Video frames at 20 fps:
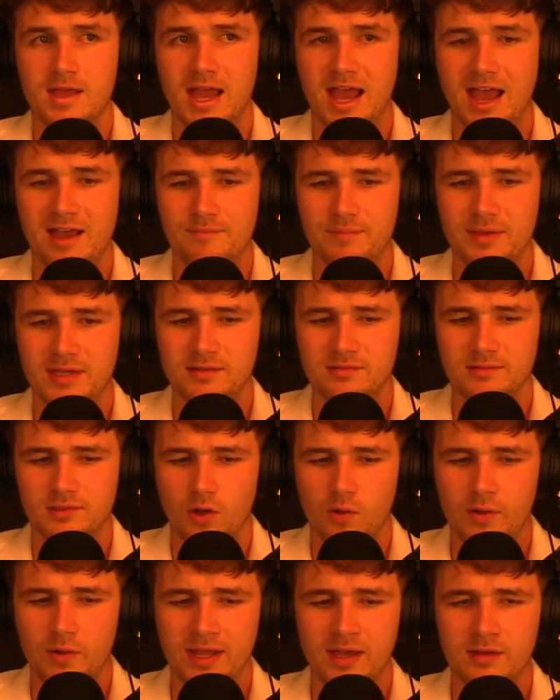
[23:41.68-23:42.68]
have
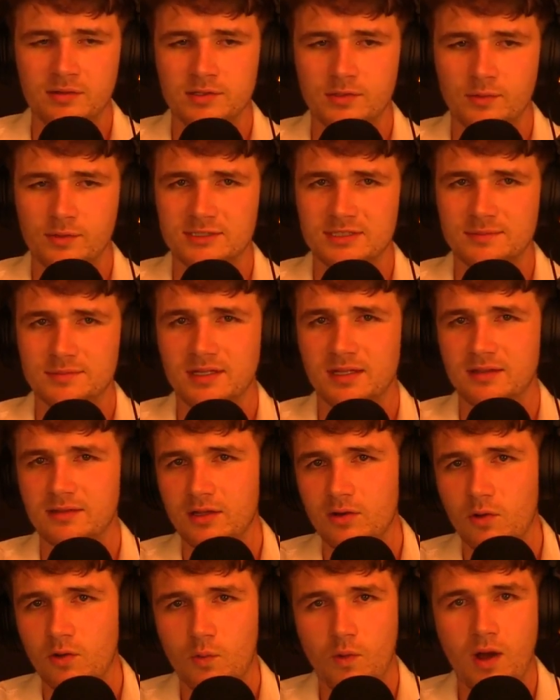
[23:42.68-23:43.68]
been going out and doing something a
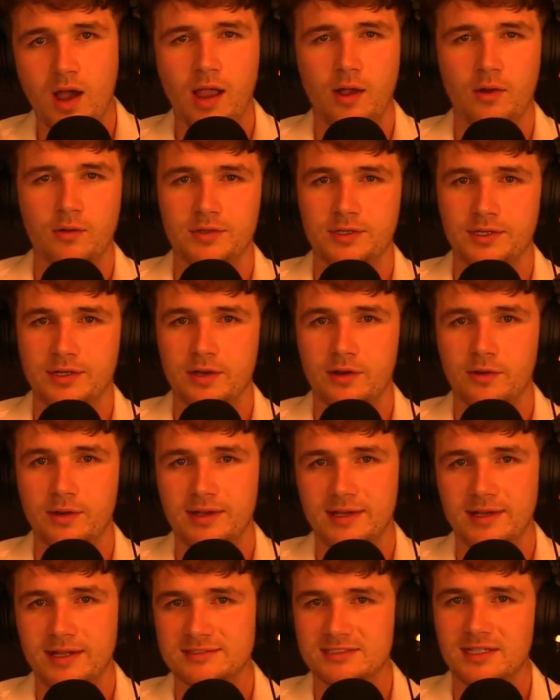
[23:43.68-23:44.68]
little wild,
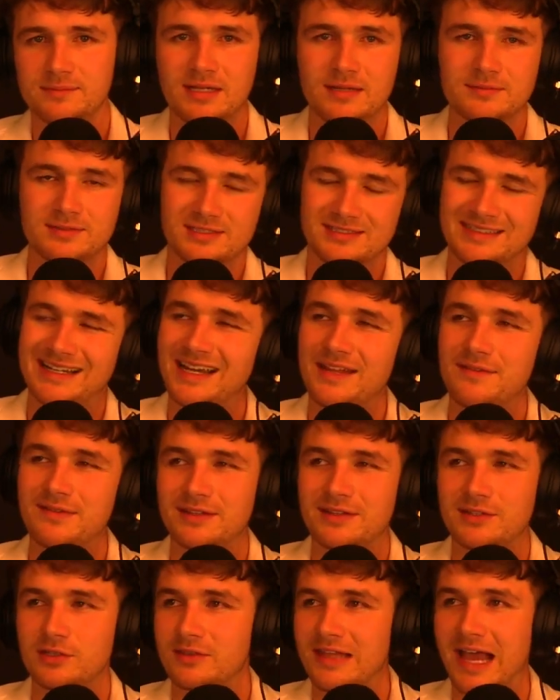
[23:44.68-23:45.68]
and sometimes it's not
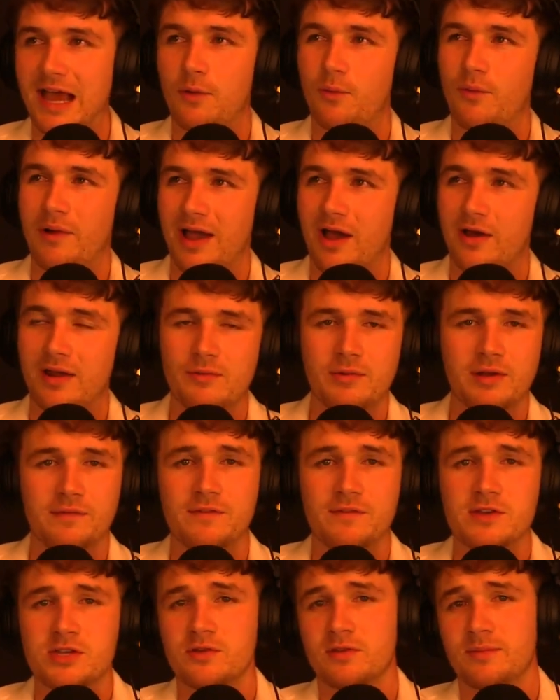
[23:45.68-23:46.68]
even that wild. I
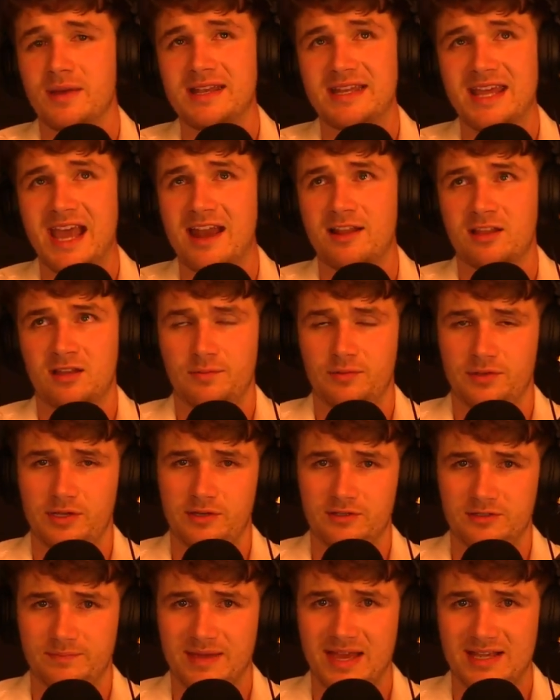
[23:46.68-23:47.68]
went fishing with my dad a couple
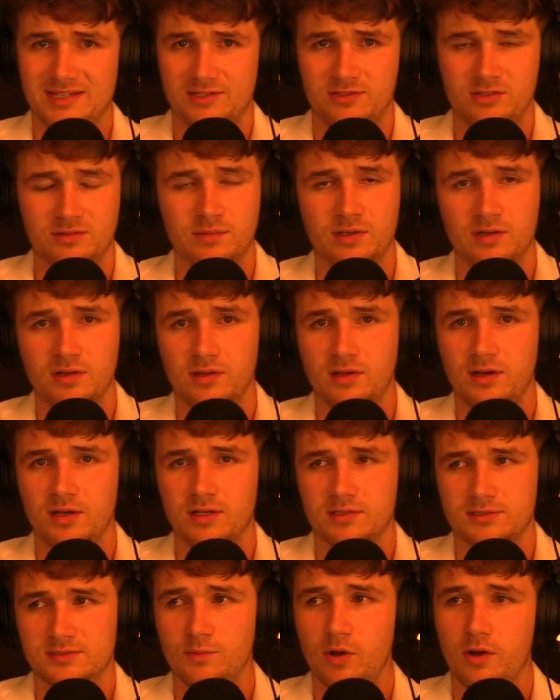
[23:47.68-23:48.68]
of years back. He took me on
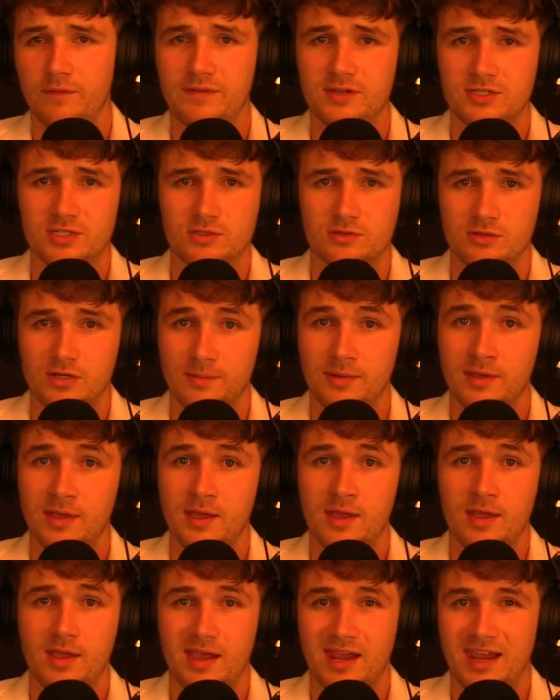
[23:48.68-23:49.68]
a small fishing trip,
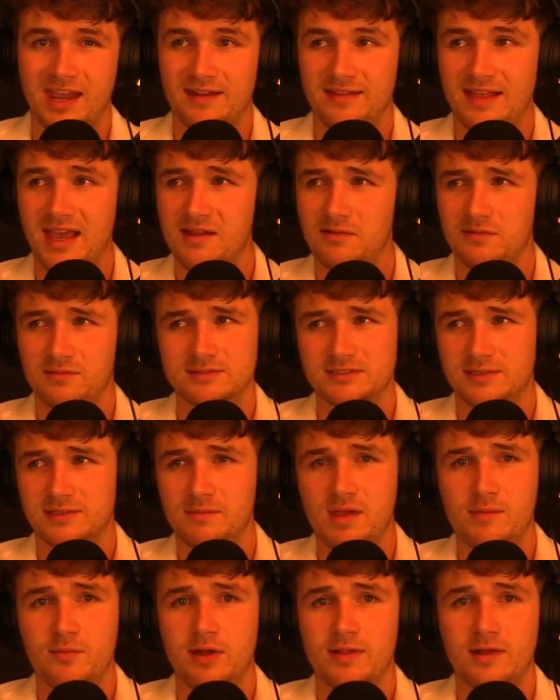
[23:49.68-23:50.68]
and that was
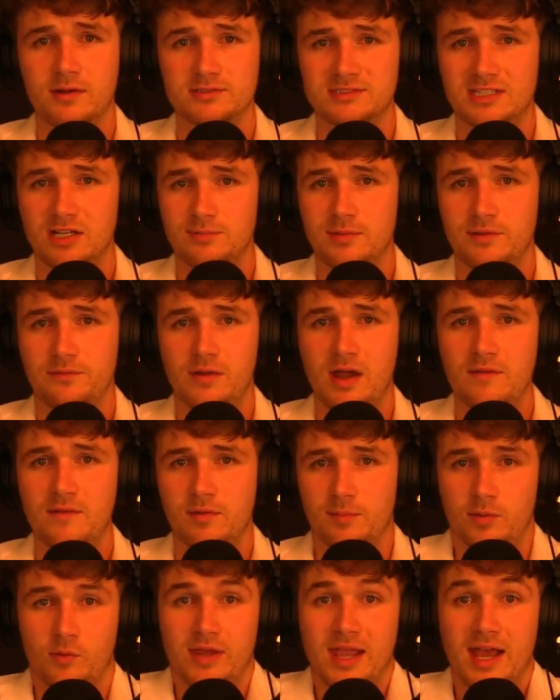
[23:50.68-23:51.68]
a memory that will stay with me
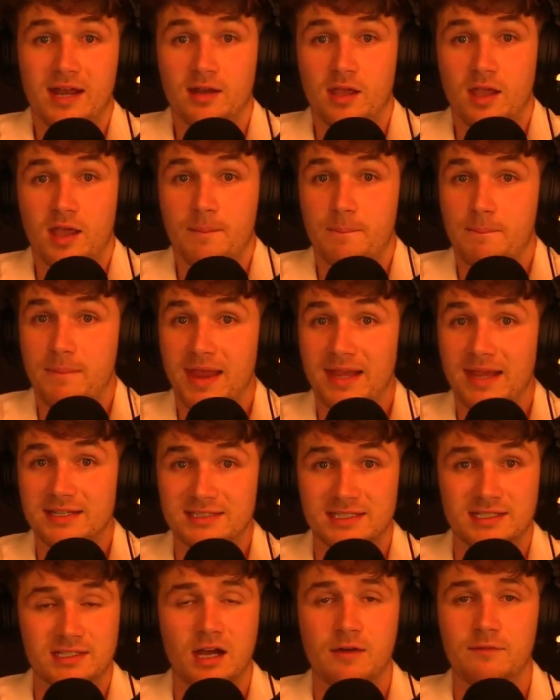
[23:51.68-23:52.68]
forever. But we had
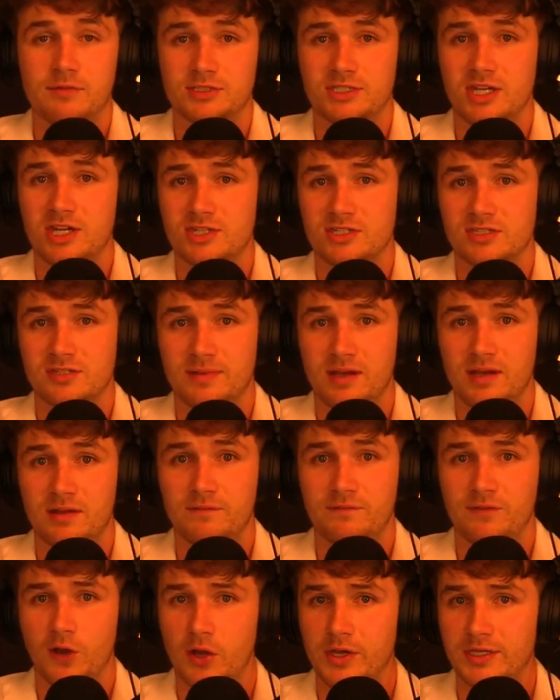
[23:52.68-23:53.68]
amazing conversations
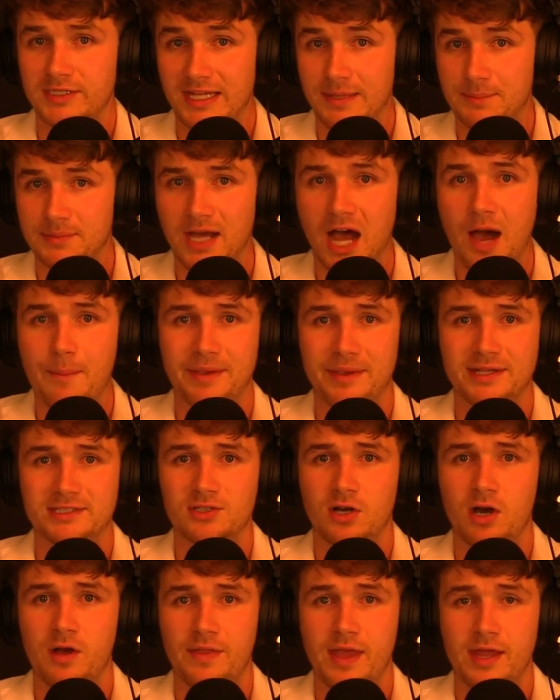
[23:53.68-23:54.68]
about very deep
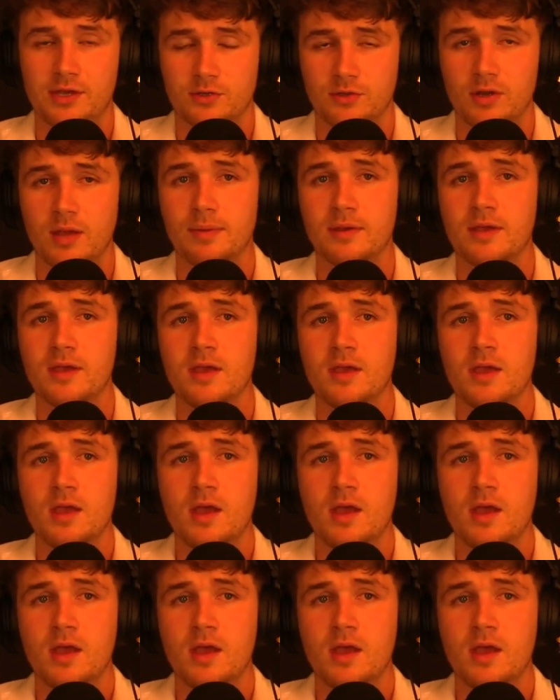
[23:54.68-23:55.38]
topics on that trip.